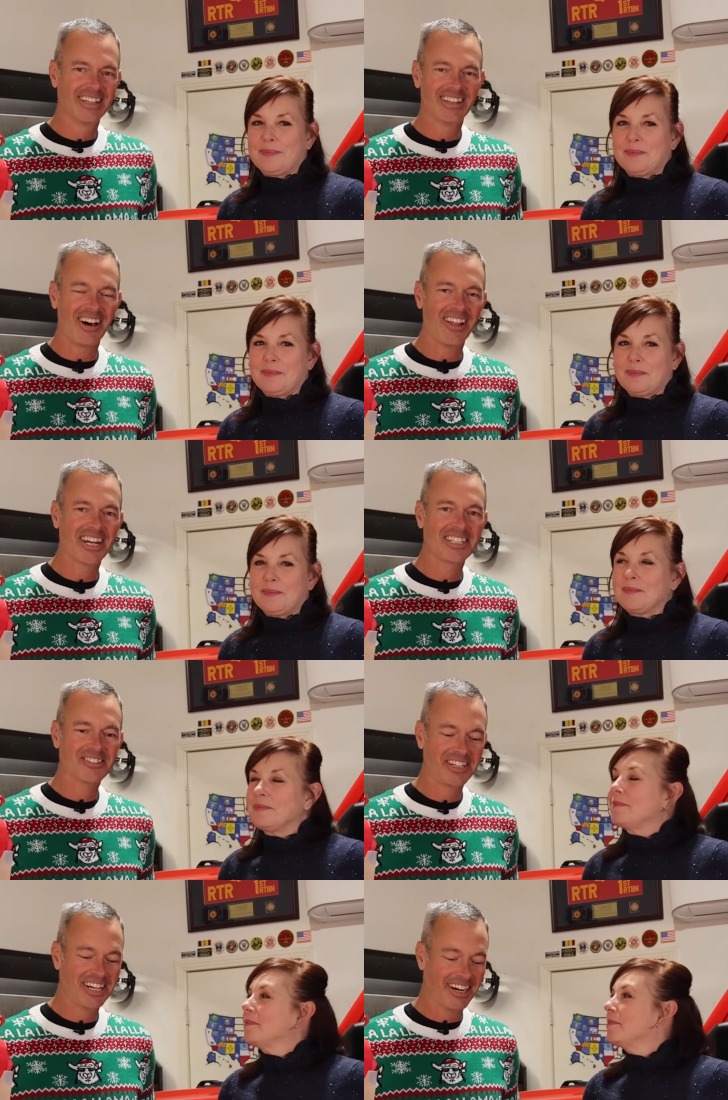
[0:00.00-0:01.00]
Speaker 1: The
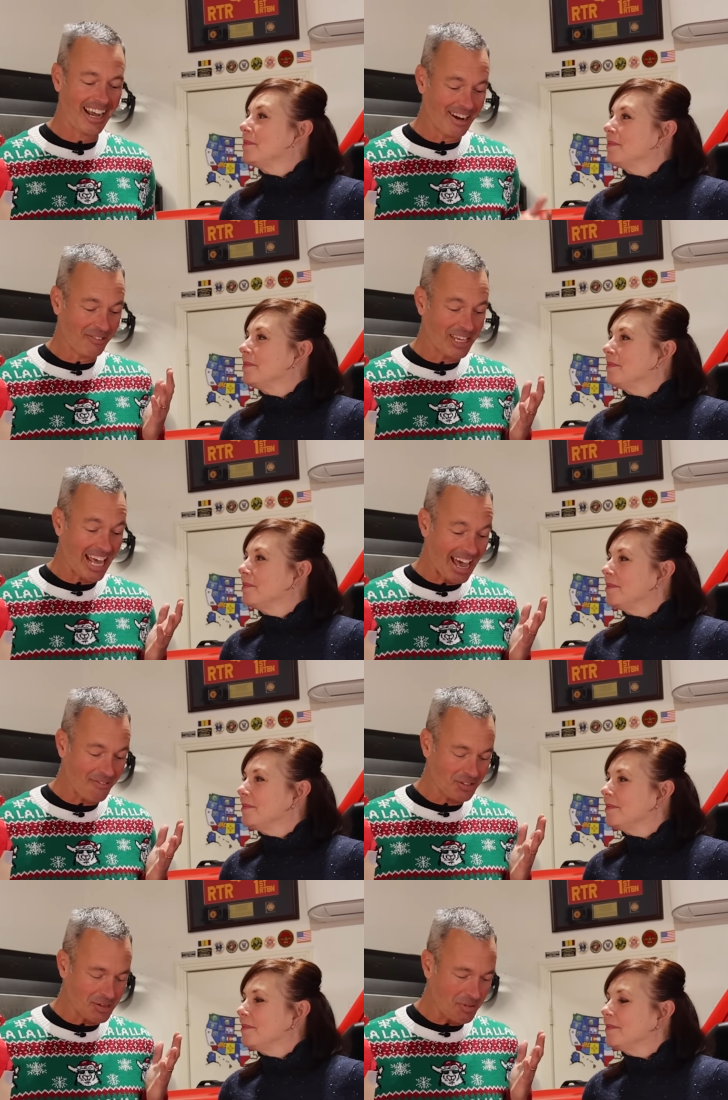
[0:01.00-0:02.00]
holidays are here, and we
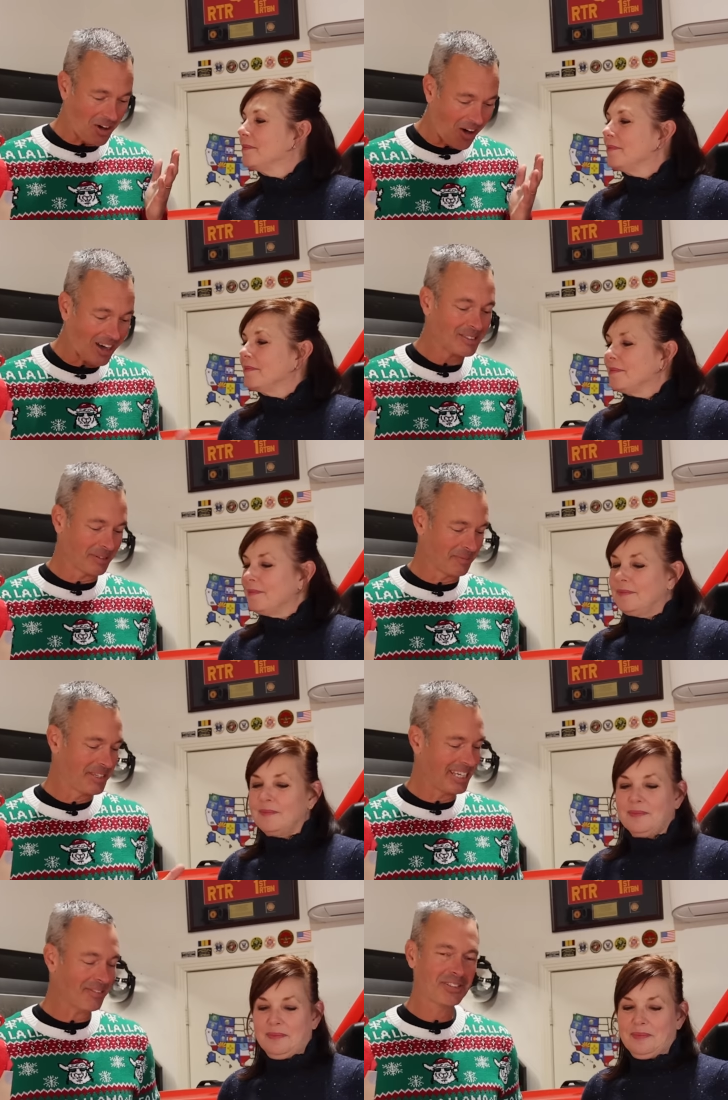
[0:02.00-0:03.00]
have some
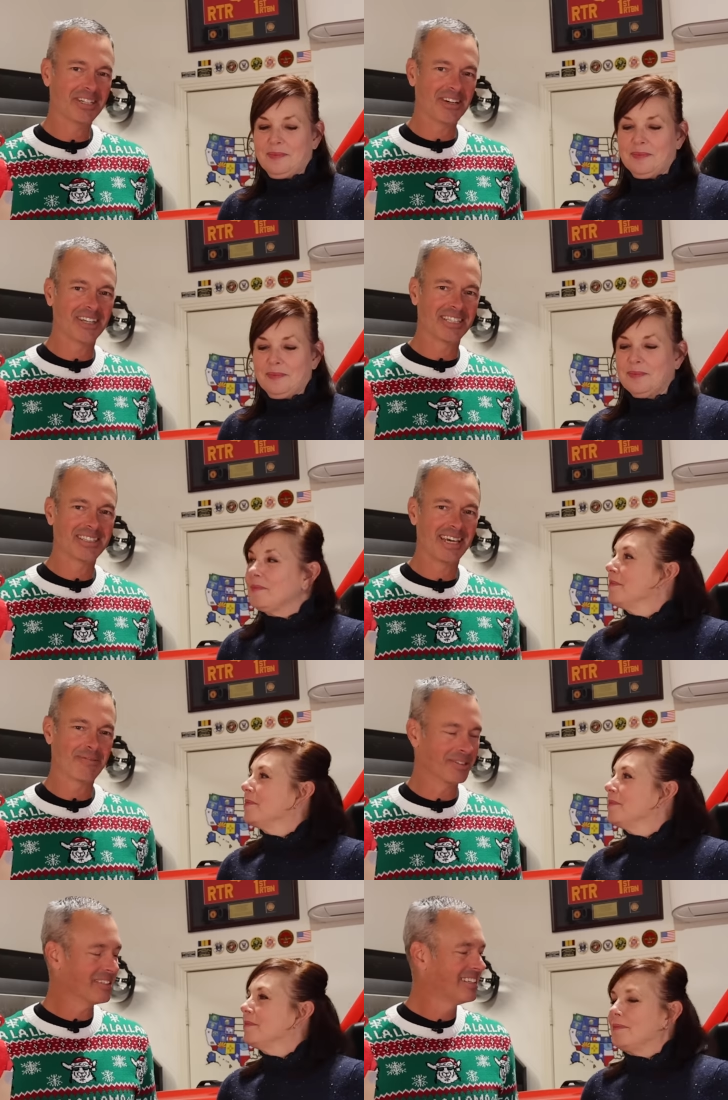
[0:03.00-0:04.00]
awesome gifts here on the
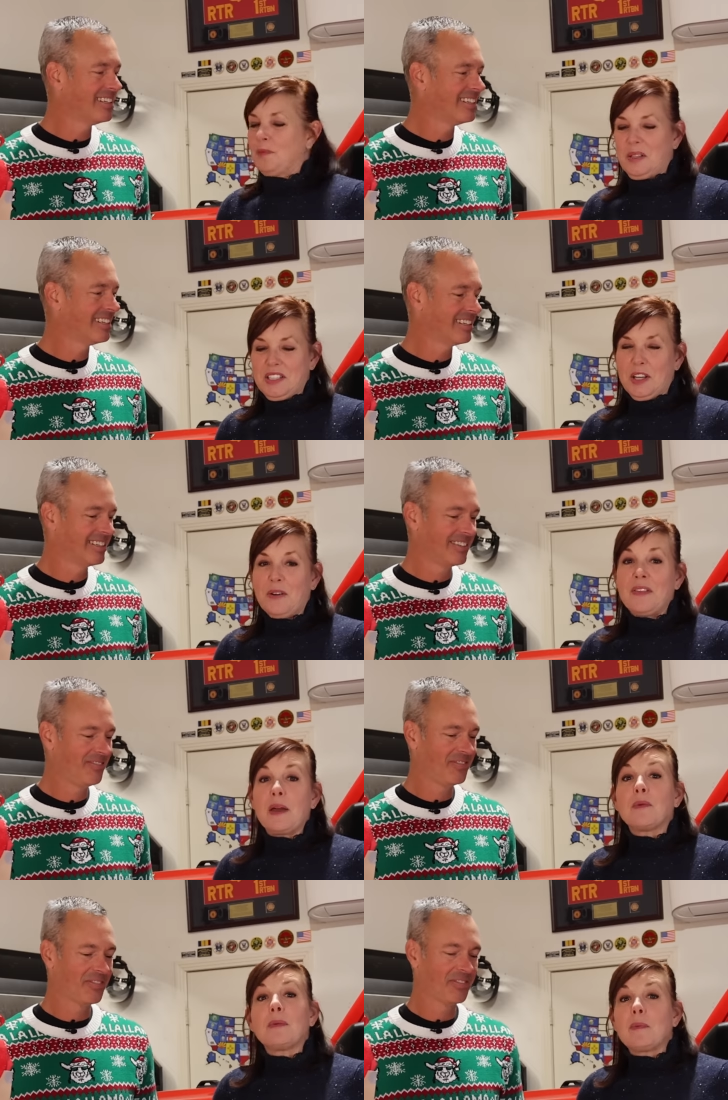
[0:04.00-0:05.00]
table.
Speaker 2: We do, and
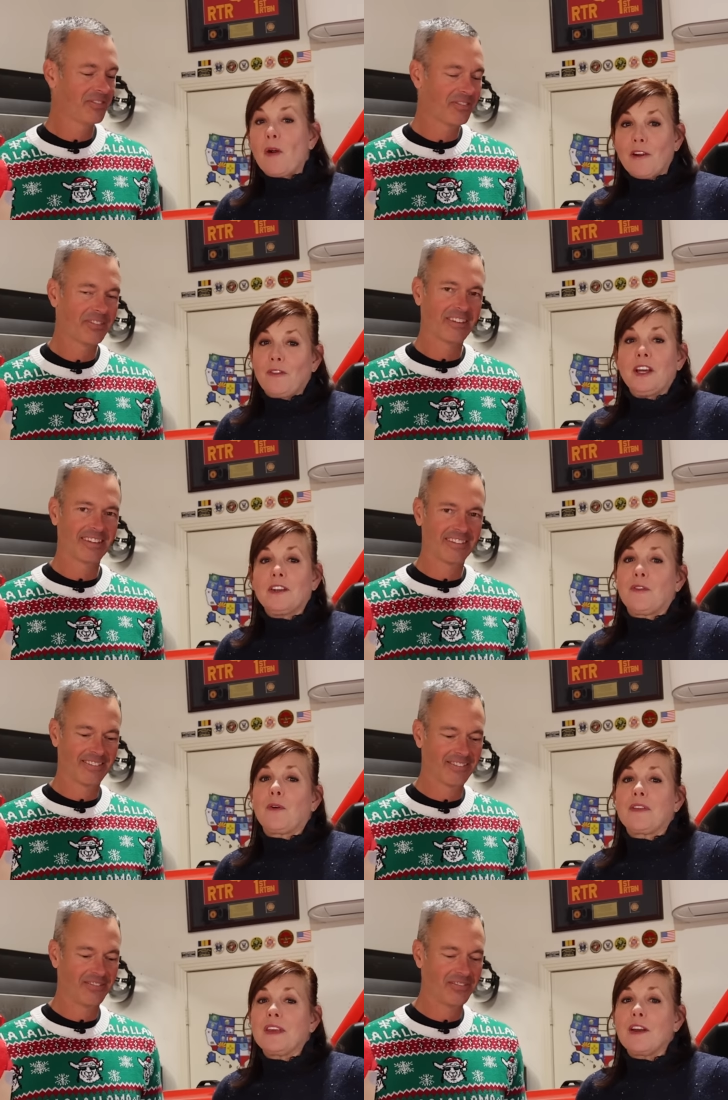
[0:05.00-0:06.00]
they would be perfect
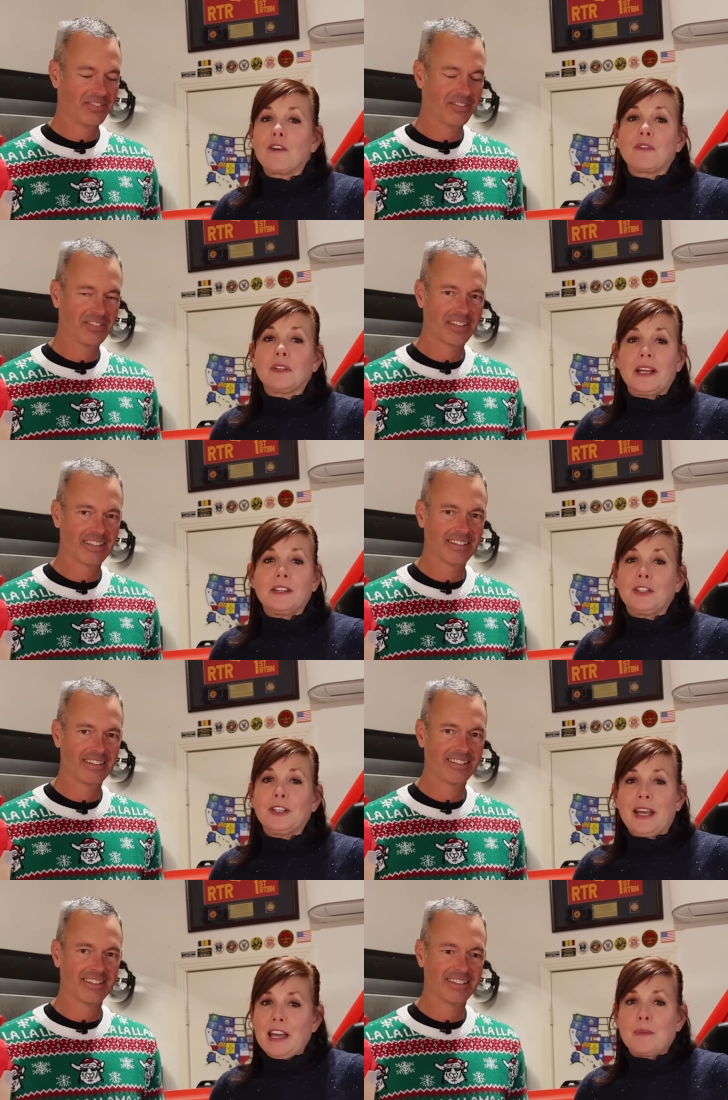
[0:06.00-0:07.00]
for the
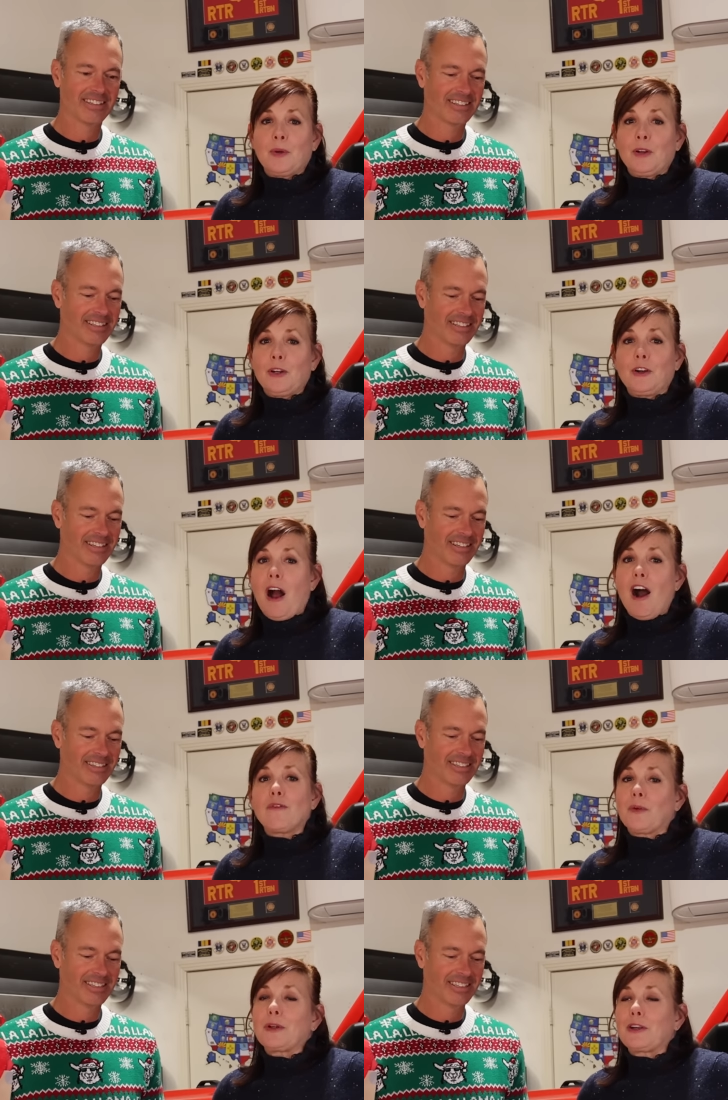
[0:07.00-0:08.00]
overlander, camper, or
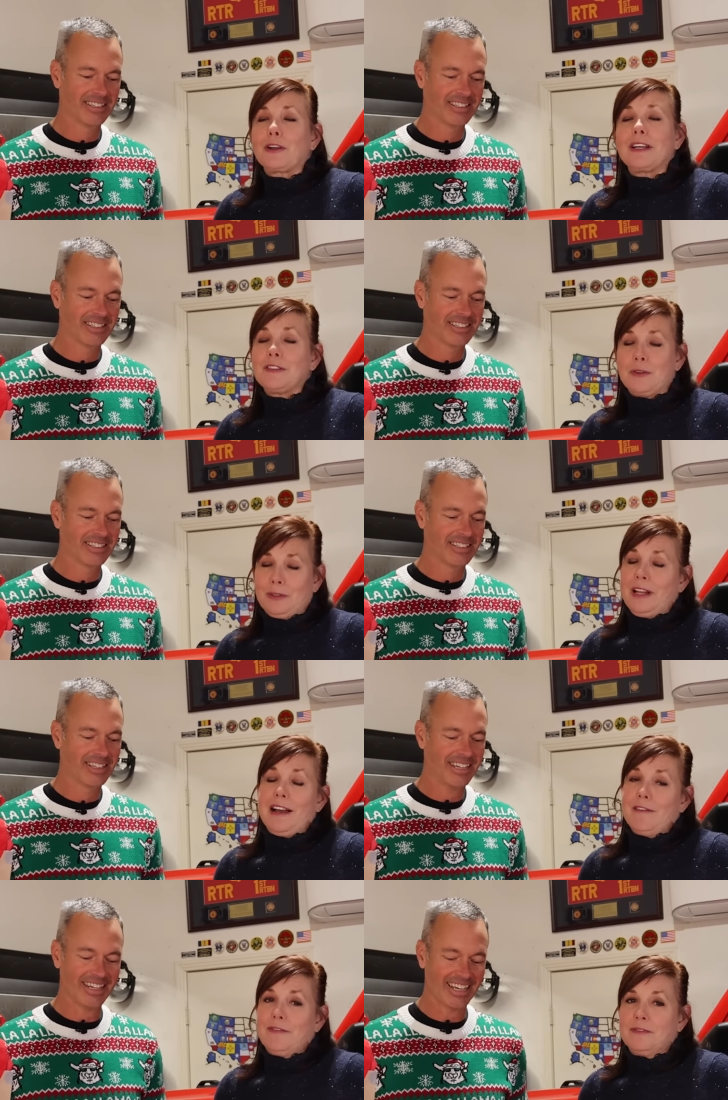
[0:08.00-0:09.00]
off roader in your
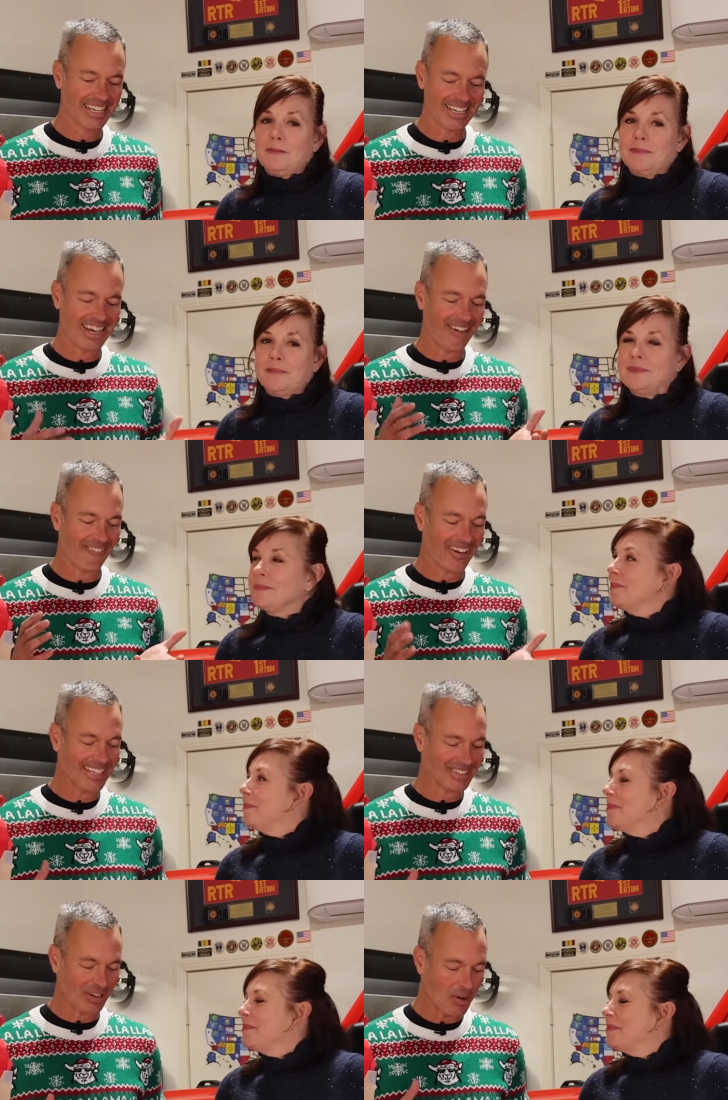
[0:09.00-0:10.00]
life. And
Speaker 1: I cannot wait to